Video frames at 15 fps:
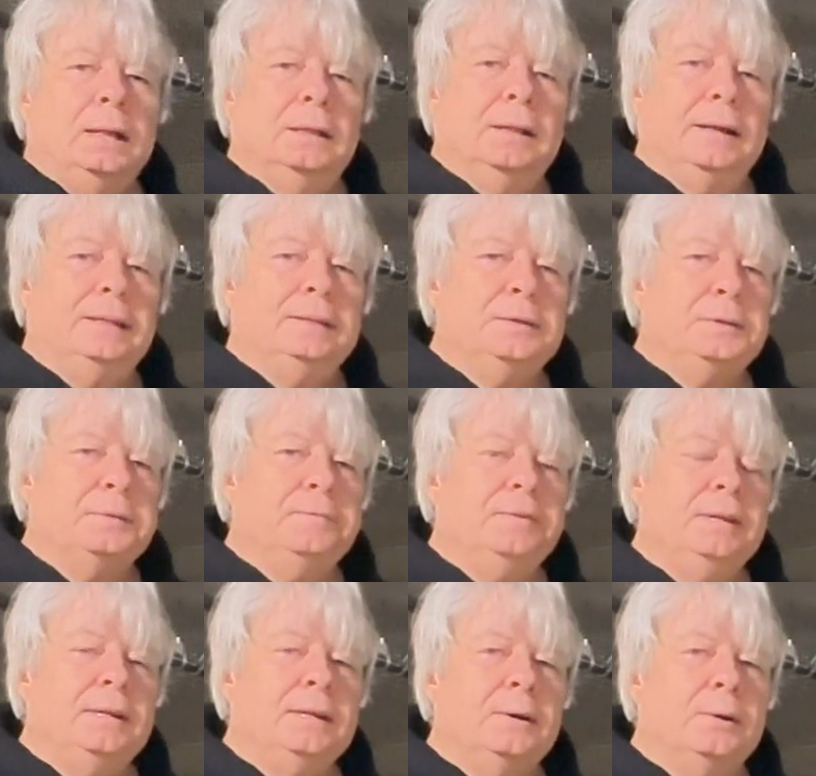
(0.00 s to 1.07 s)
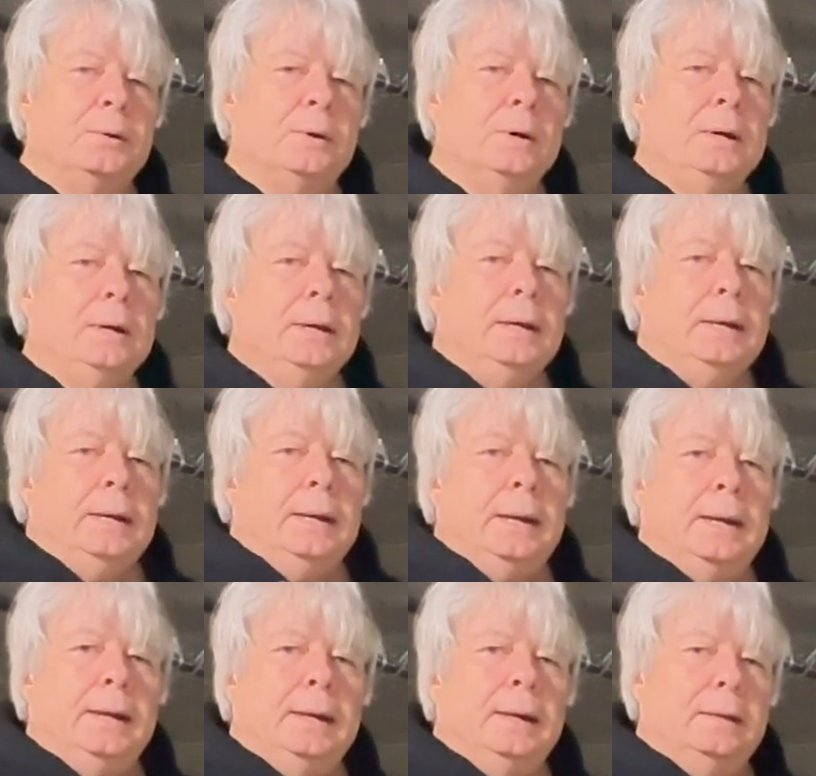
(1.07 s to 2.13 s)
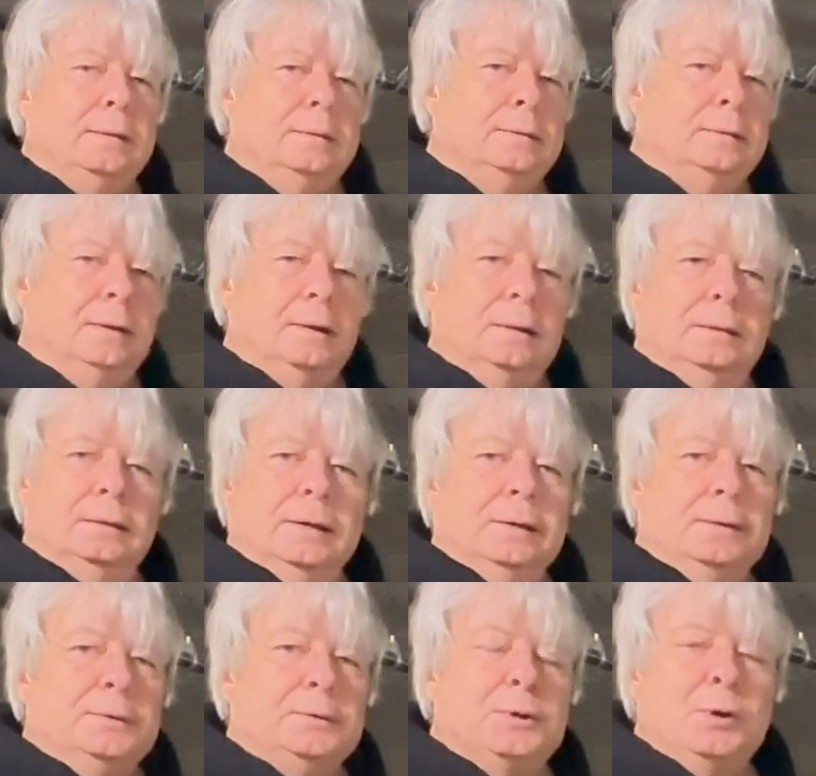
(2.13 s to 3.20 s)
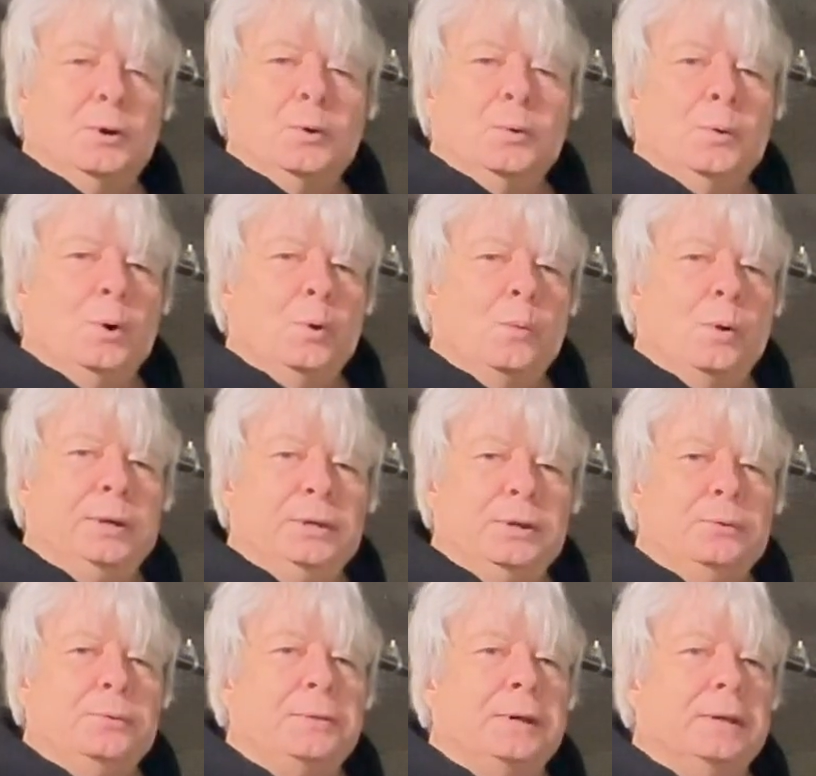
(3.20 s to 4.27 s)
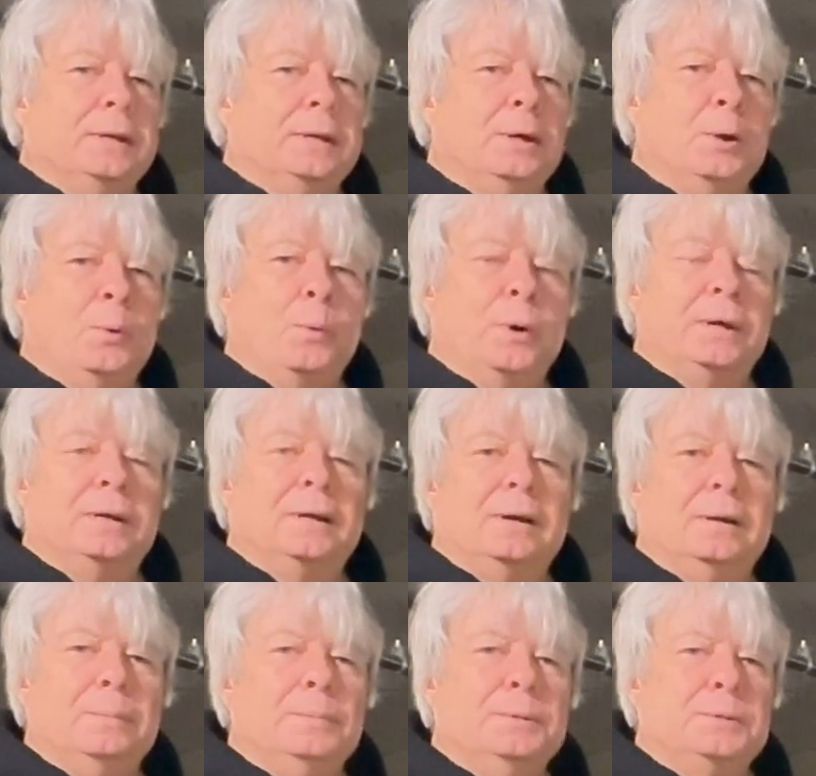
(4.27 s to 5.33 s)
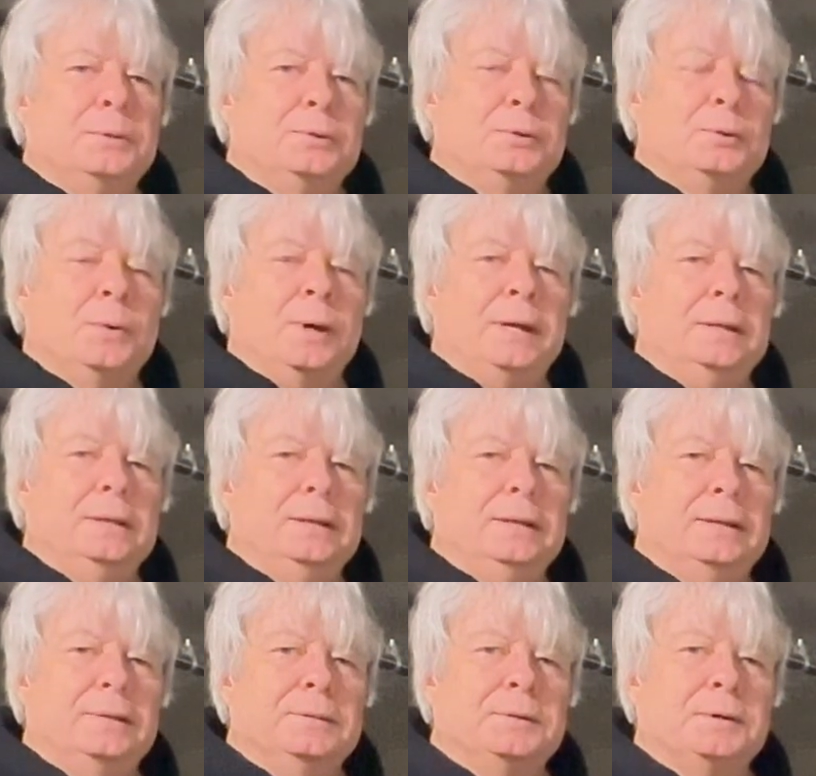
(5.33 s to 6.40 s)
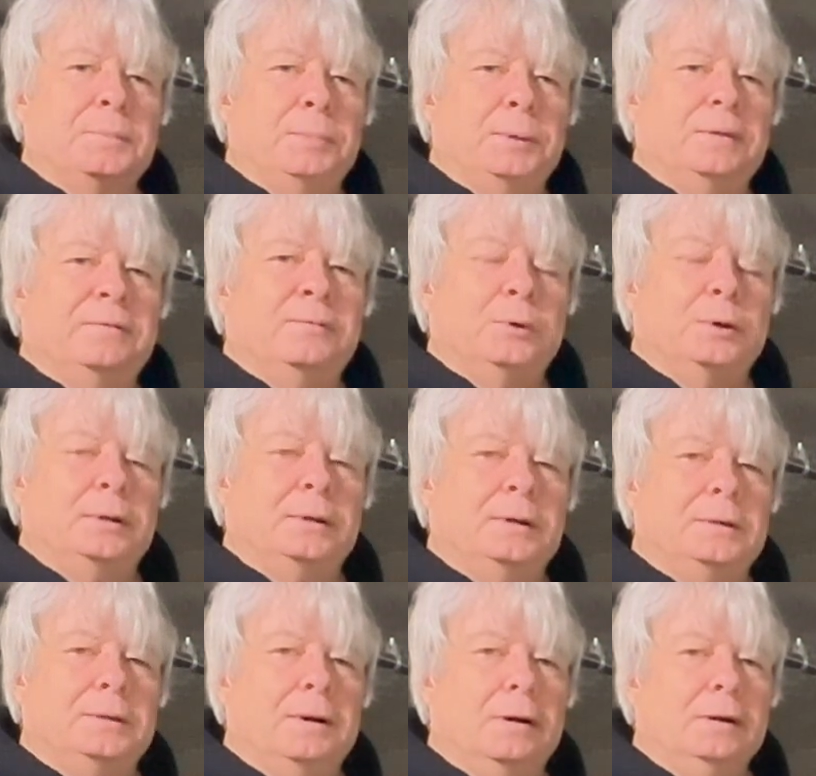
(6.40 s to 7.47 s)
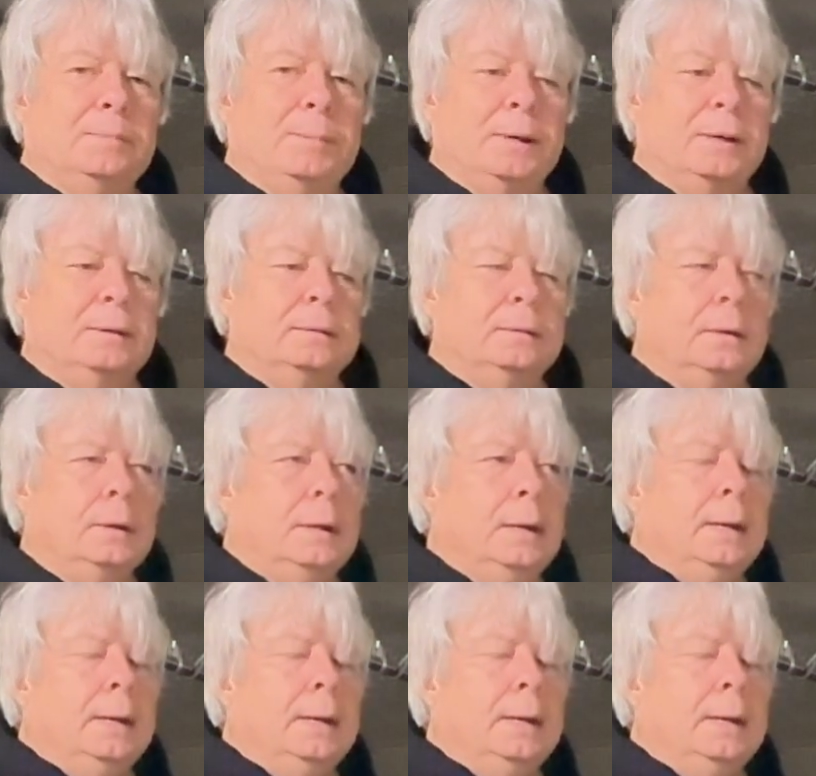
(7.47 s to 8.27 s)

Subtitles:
like this video, and let us know what you think when it comes to aliens, Bigfoot, and Dogman.